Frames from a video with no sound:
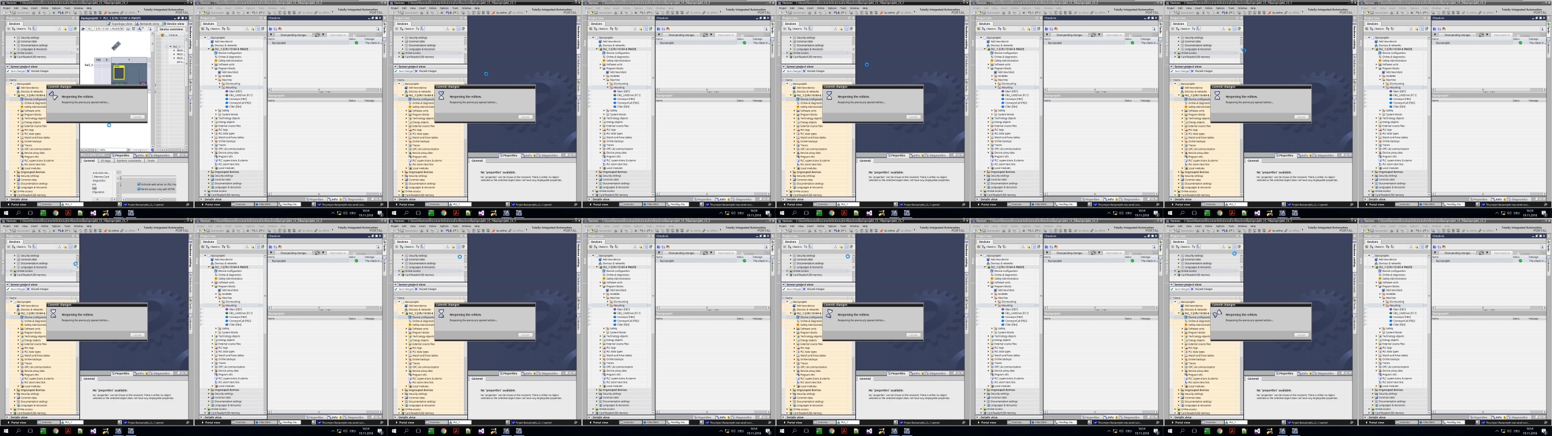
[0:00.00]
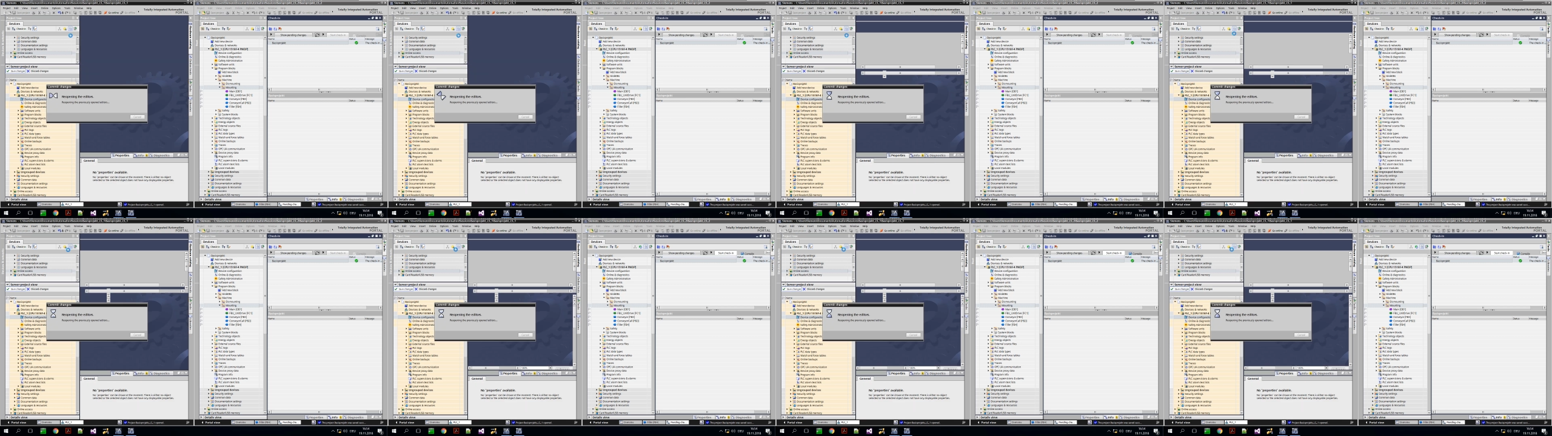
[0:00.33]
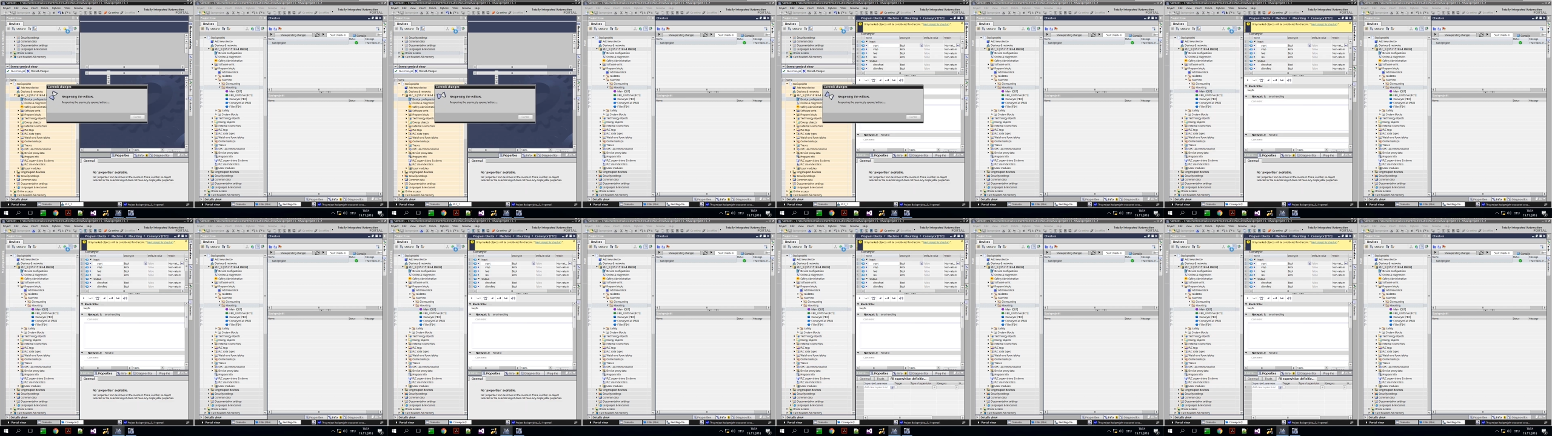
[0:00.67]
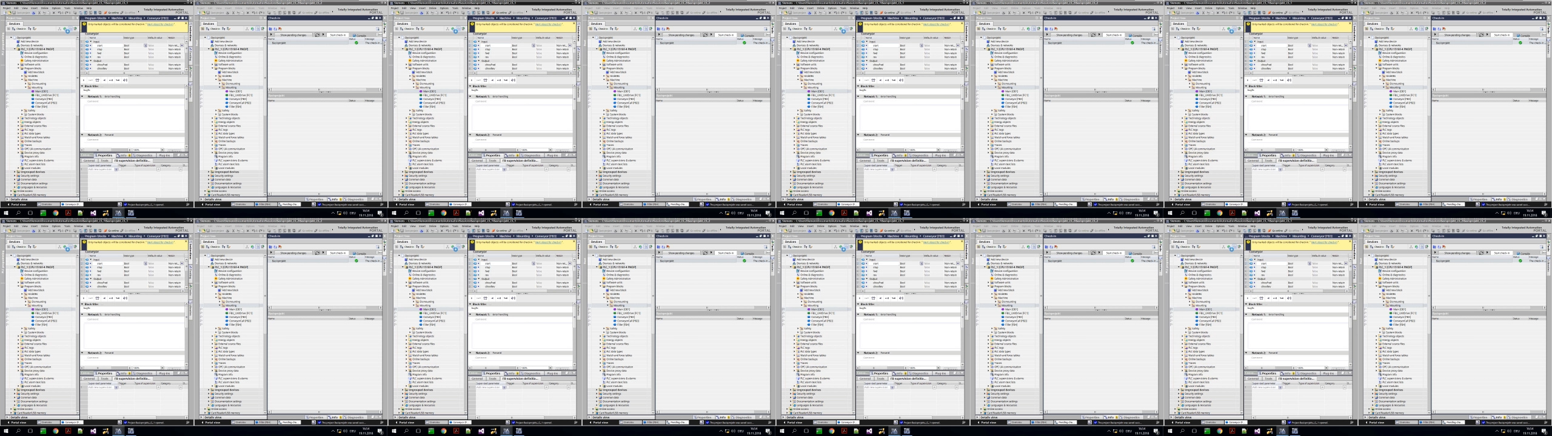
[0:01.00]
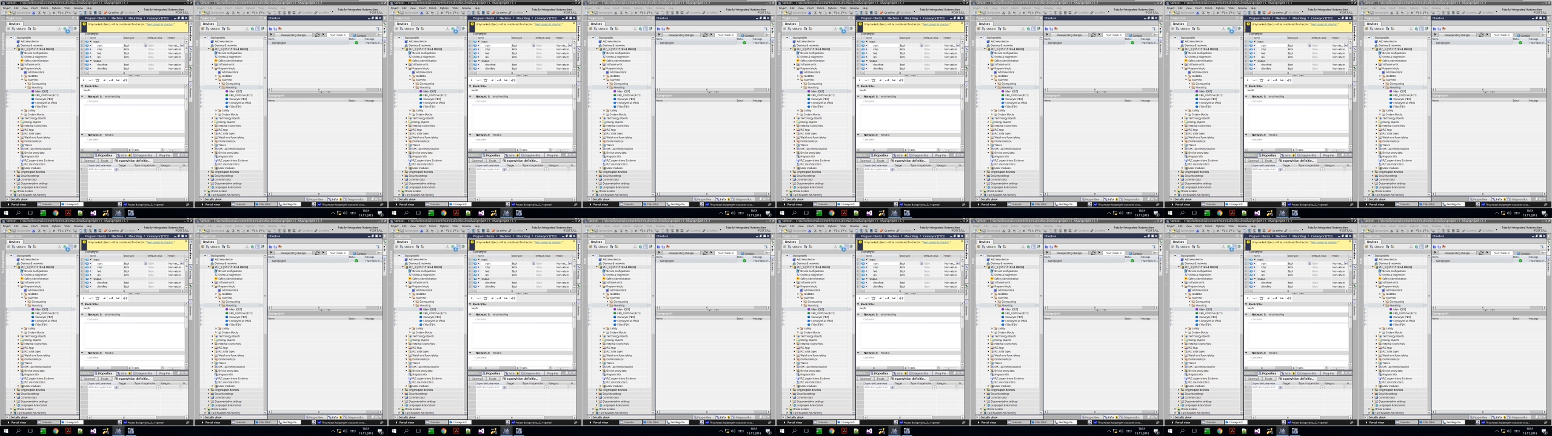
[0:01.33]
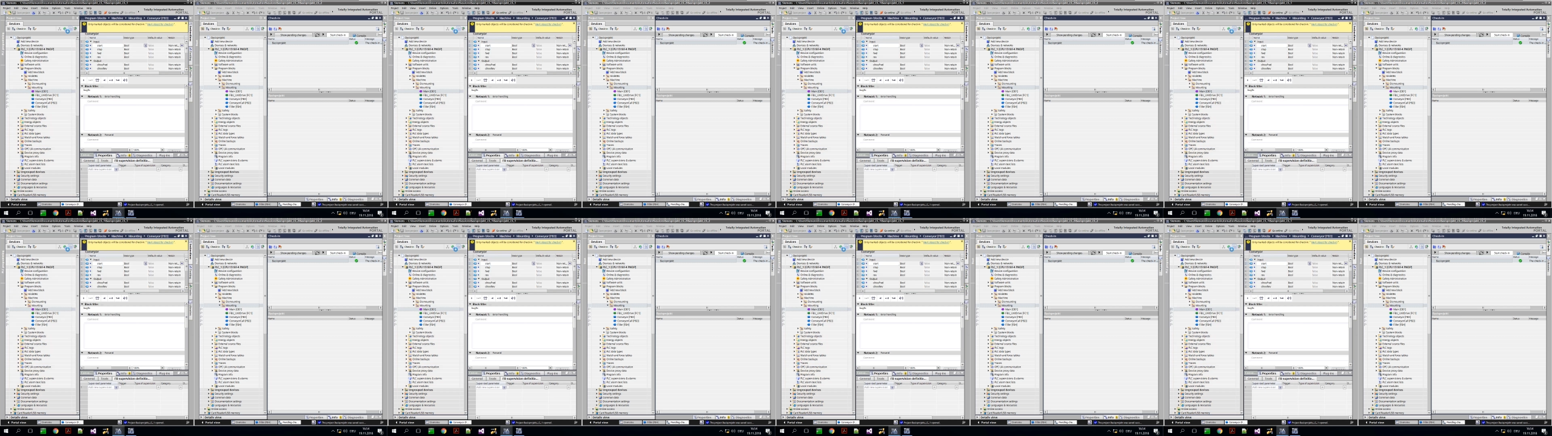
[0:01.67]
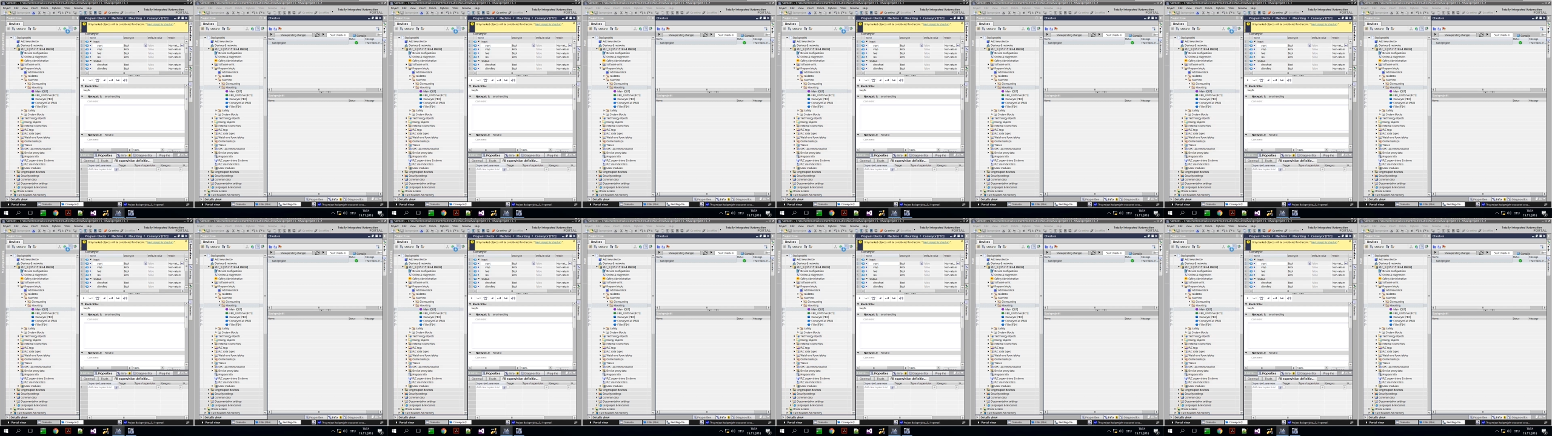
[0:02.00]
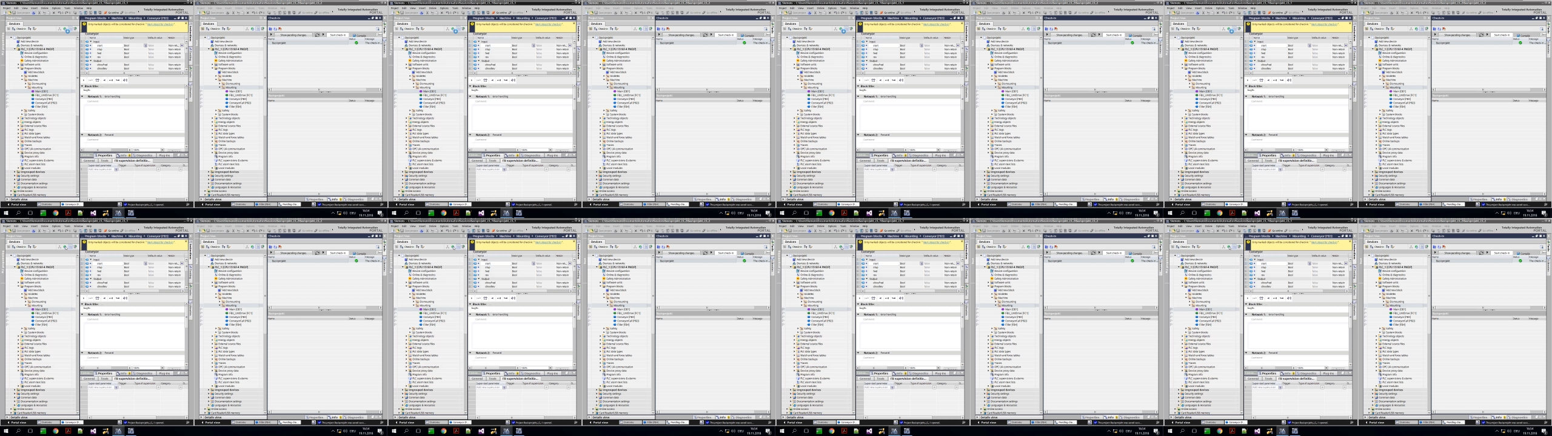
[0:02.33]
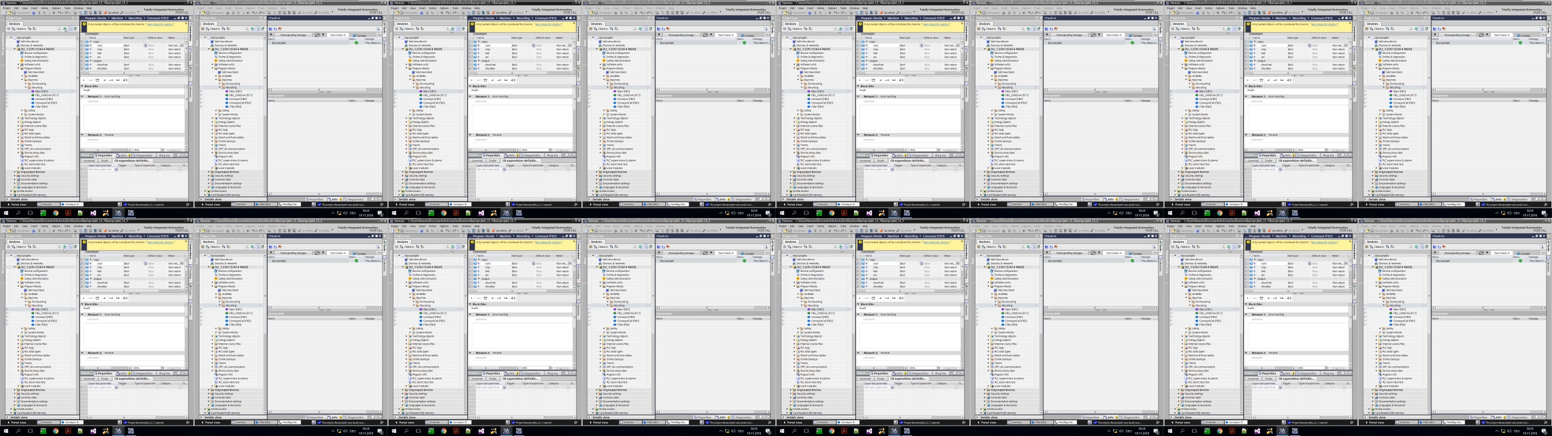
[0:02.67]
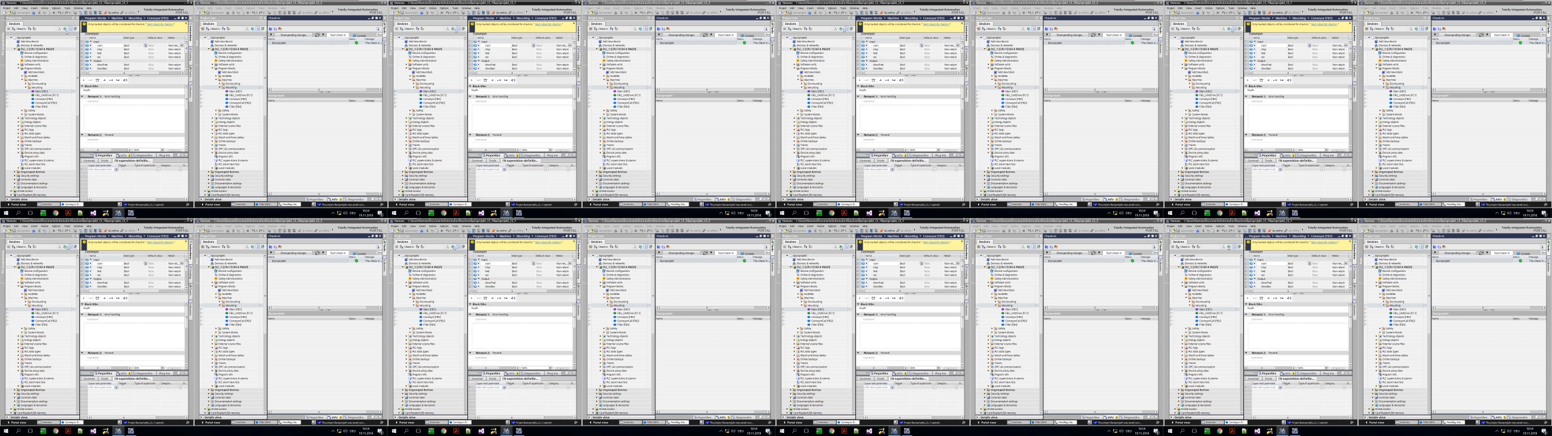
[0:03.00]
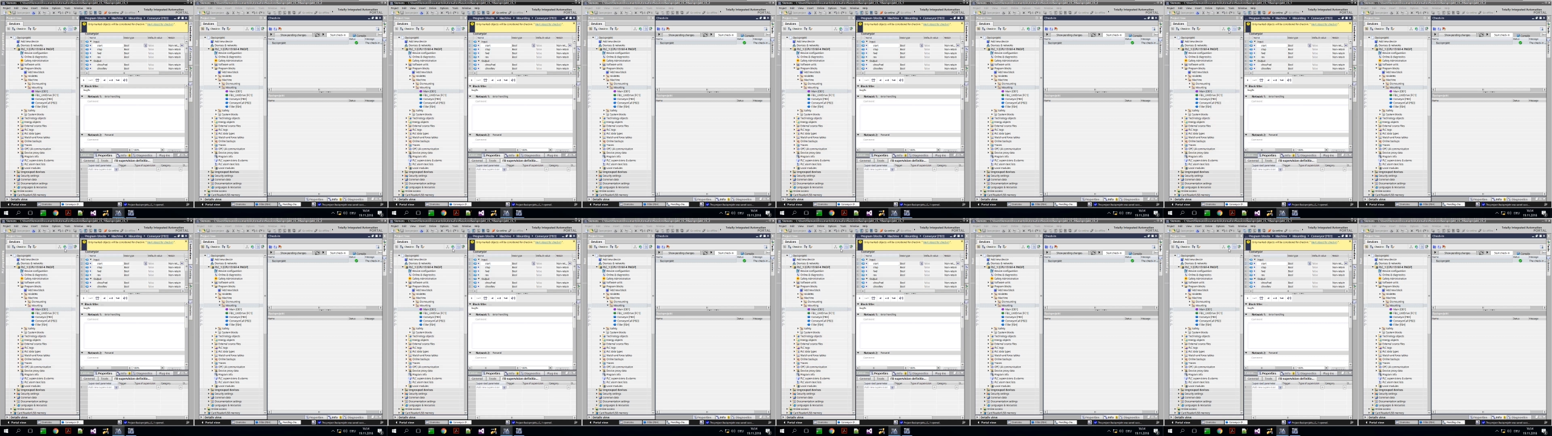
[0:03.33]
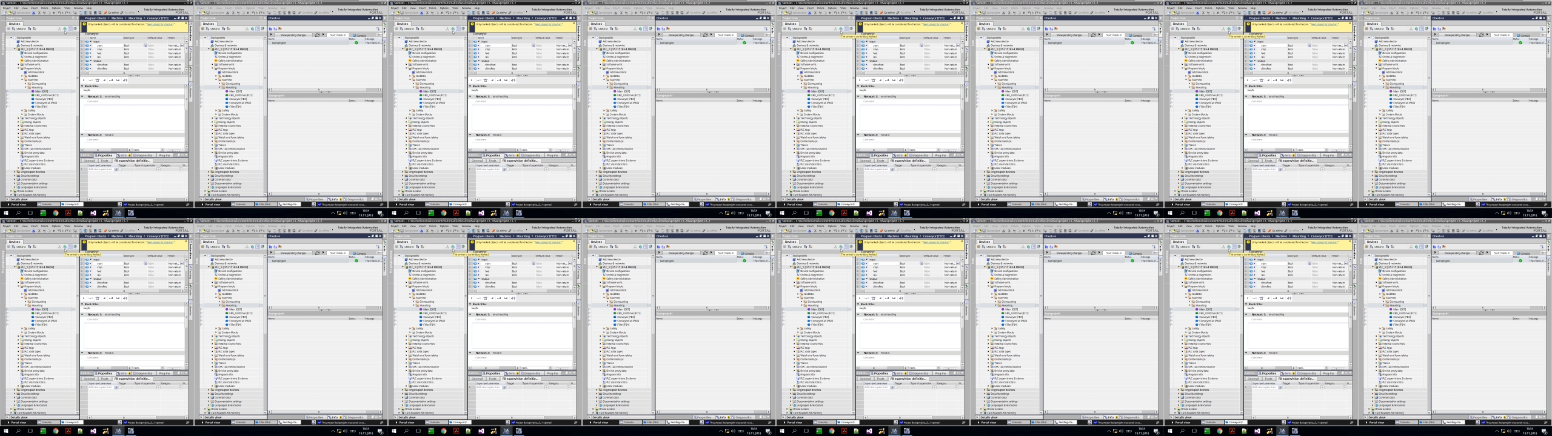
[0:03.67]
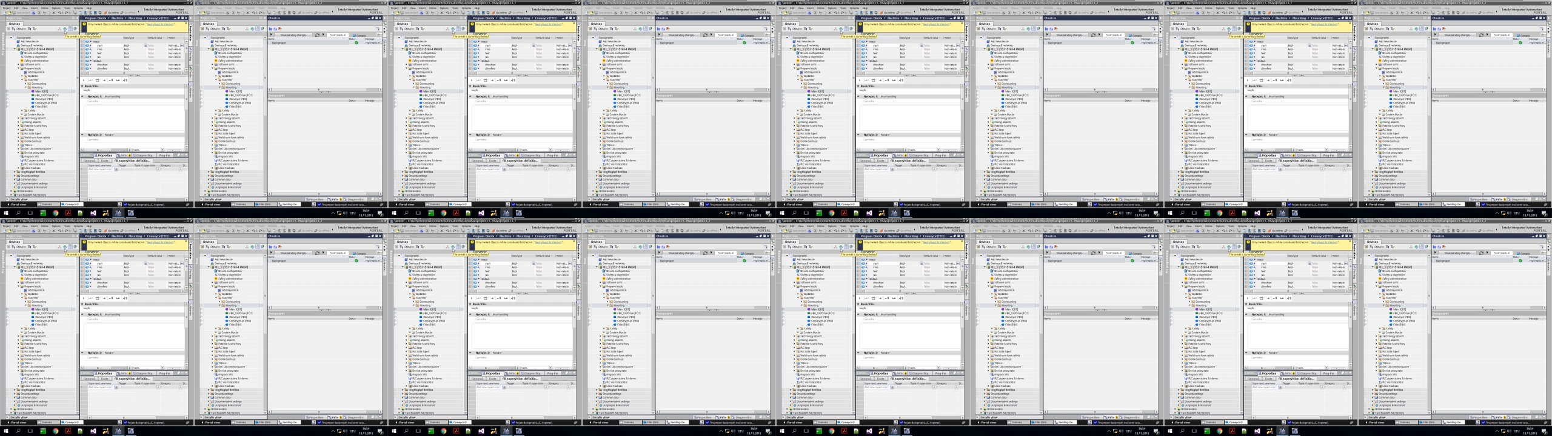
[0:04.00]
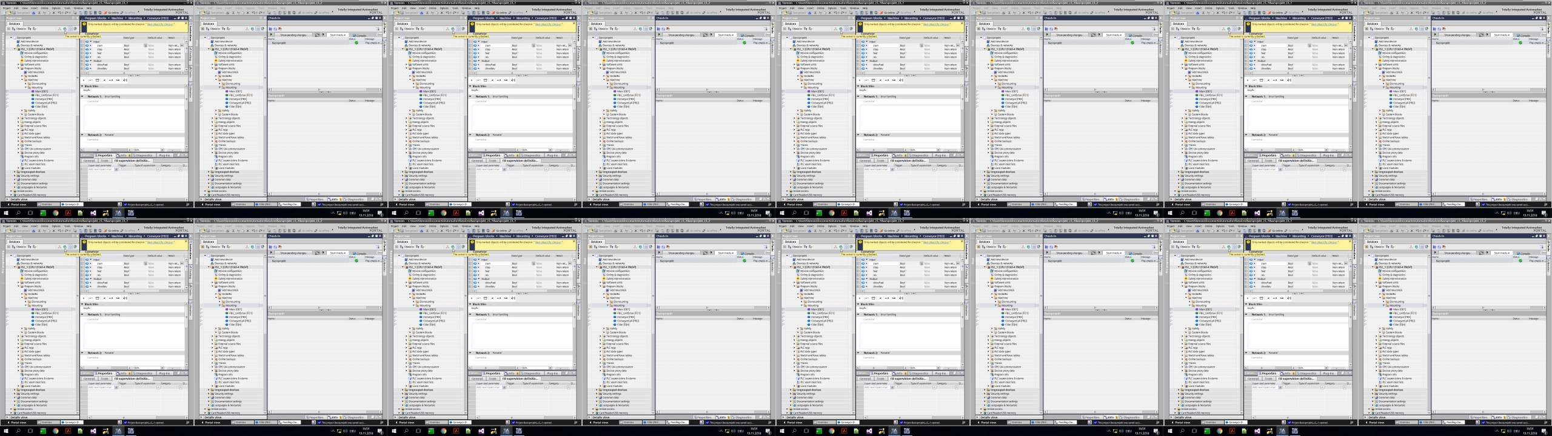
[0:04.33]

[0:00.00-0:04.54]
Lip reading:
(no speaker visible)